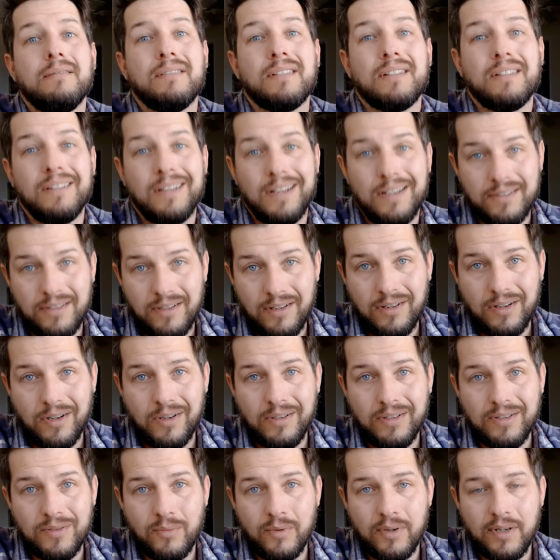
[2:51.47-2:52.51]
Classic
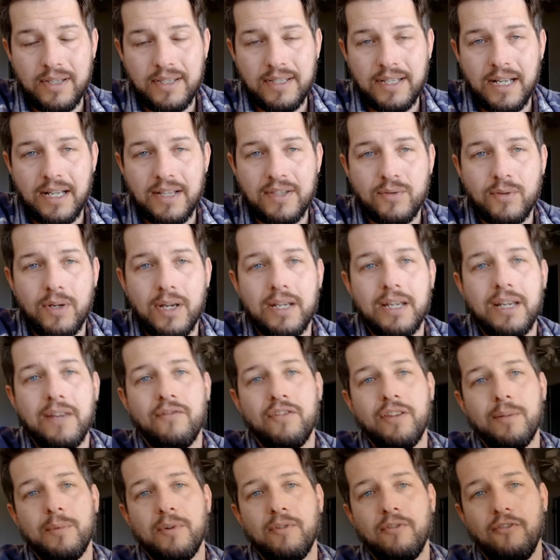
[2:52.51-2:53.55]
art is where it's at. So I
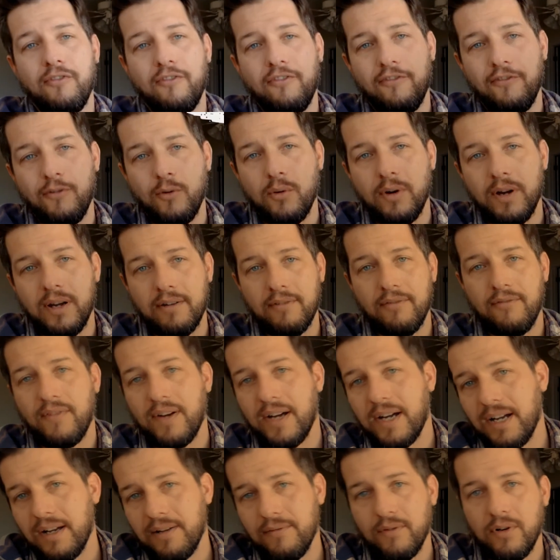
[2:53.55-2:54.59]
give them a 4 out of
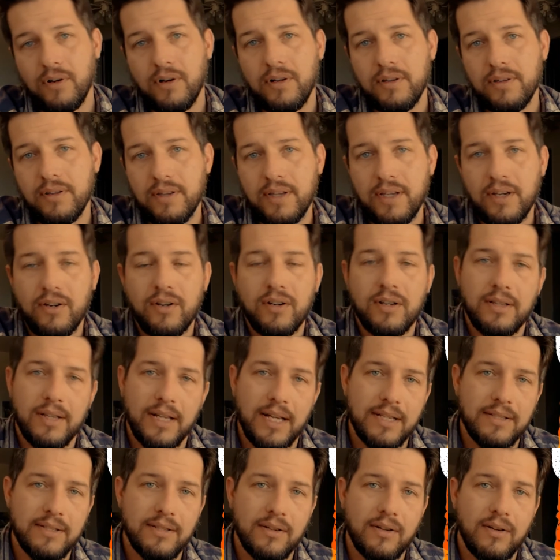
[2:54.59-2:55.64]
5 on their
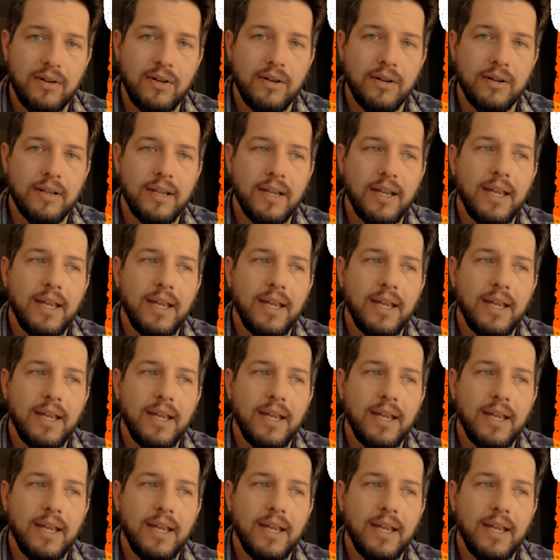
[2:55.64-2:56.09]
classic art.